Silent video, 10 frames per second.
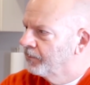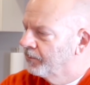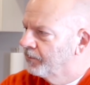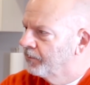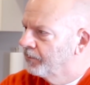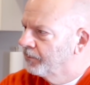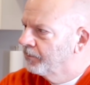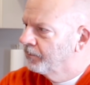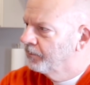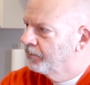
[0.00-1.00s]

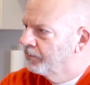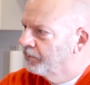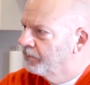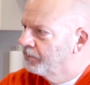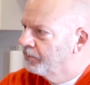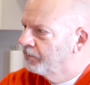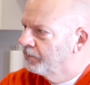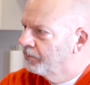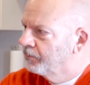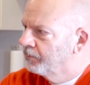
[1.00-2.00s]

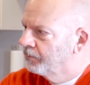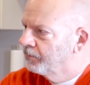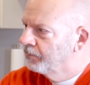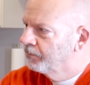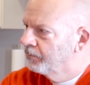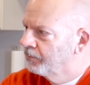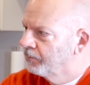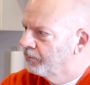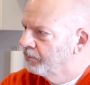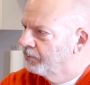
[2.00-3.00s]

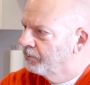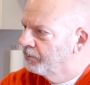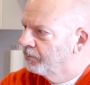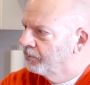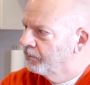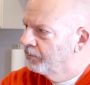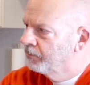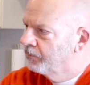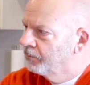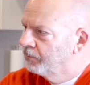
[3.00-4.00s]

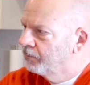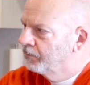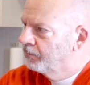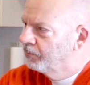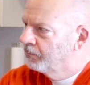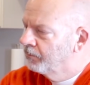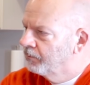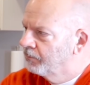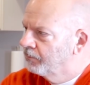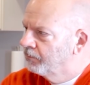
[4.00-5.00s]

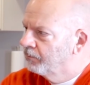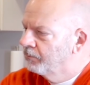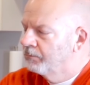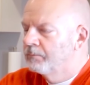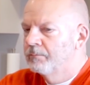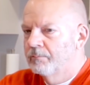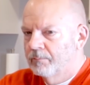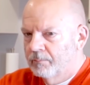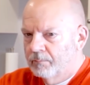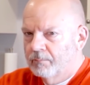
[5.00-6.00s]

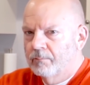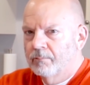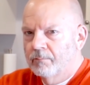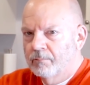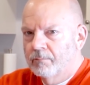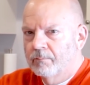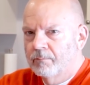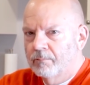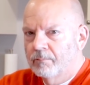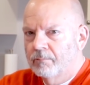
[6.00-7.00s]

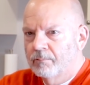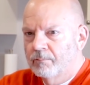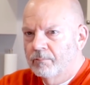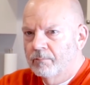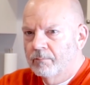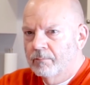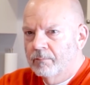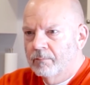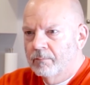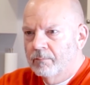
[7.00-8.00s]
(silent)